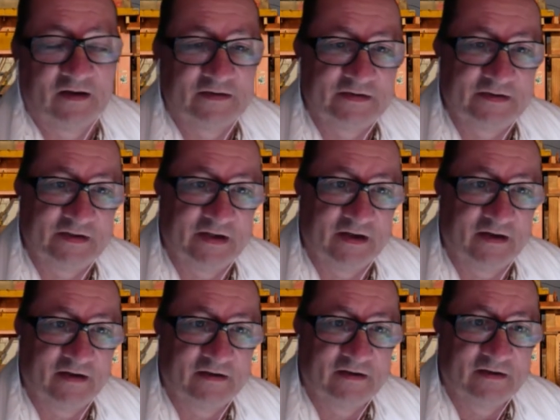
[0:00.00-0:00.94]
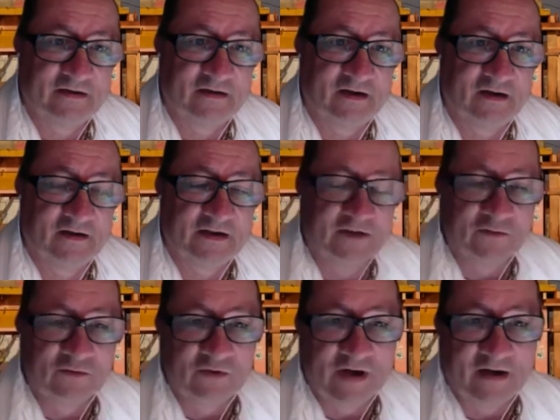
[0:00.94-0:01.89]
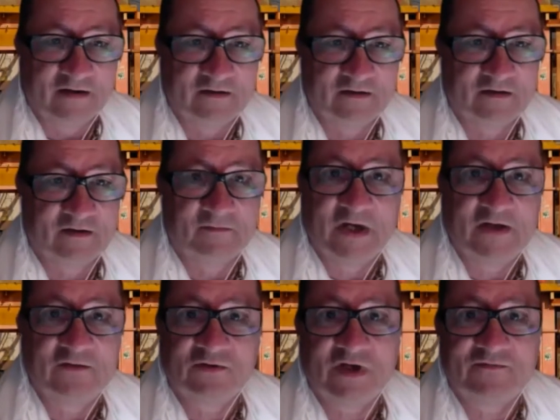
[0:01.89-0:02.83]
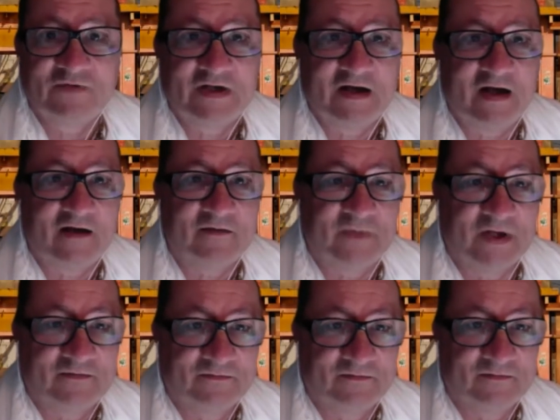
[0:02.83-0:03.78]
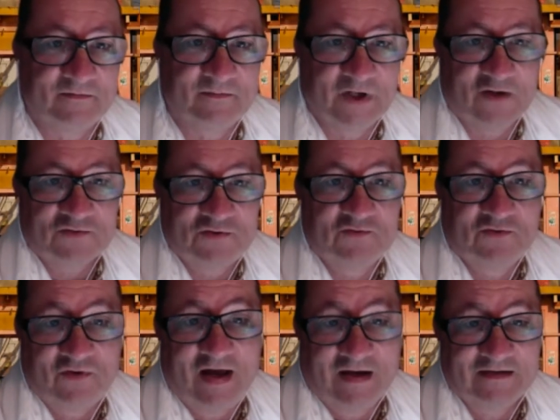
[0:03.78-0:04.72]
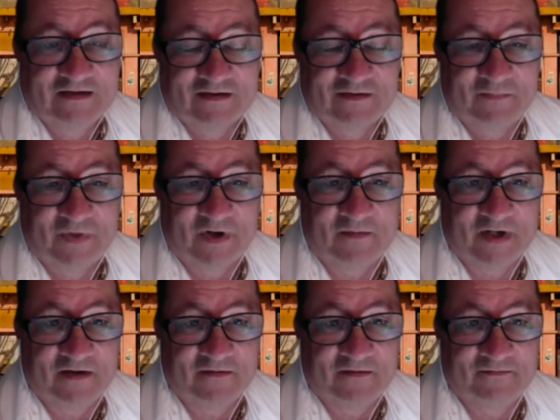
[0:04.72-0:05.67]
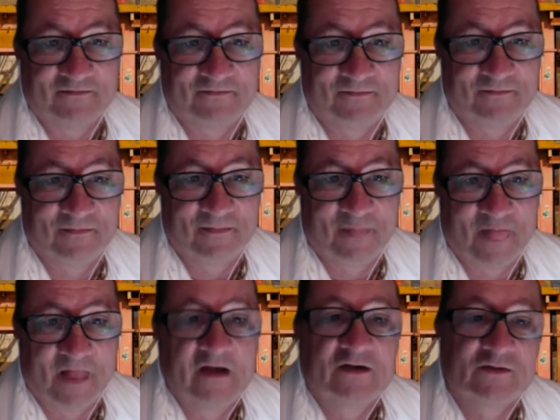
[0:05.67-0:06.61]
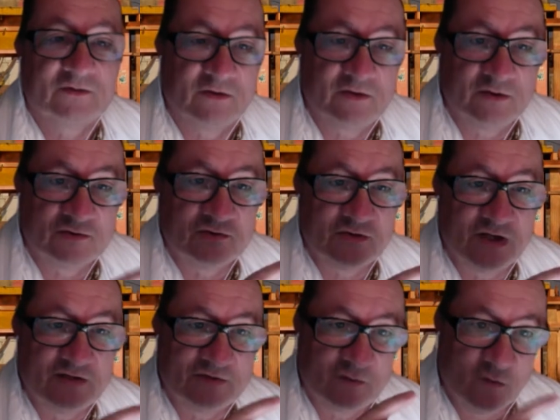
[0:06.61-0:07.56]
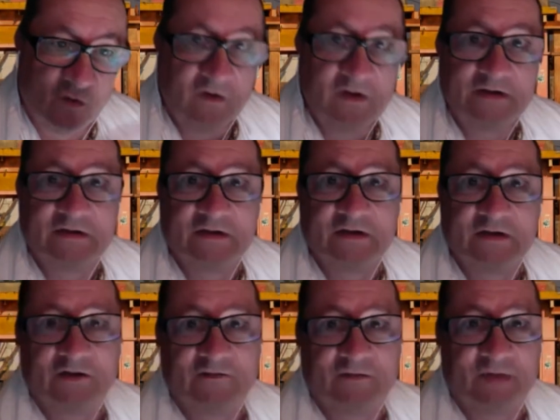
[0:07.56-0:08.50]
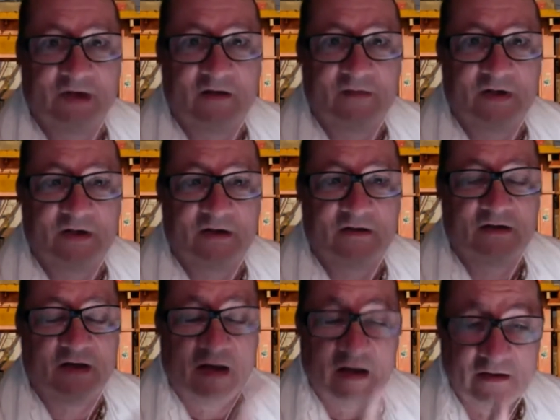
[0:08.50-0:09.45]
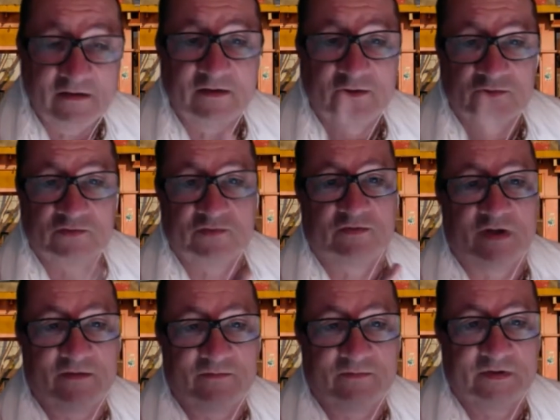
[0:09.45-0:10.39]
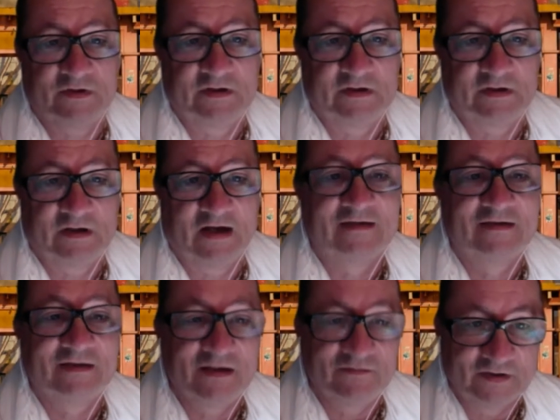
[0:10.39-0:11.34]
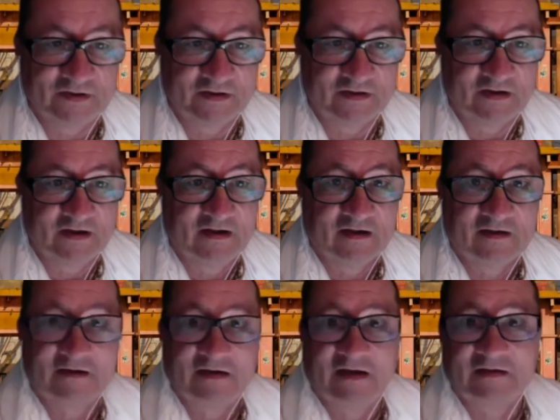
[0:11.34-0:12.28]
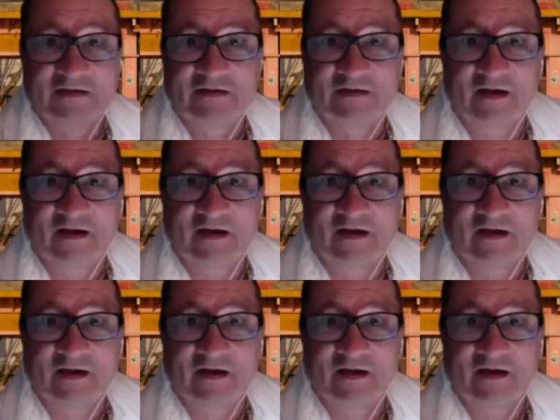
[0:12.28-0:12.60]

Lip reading: the guna, but you don't have the karma because you don't act as a Brahmana. So you should have the quality of a Brahmana and you should have the activity that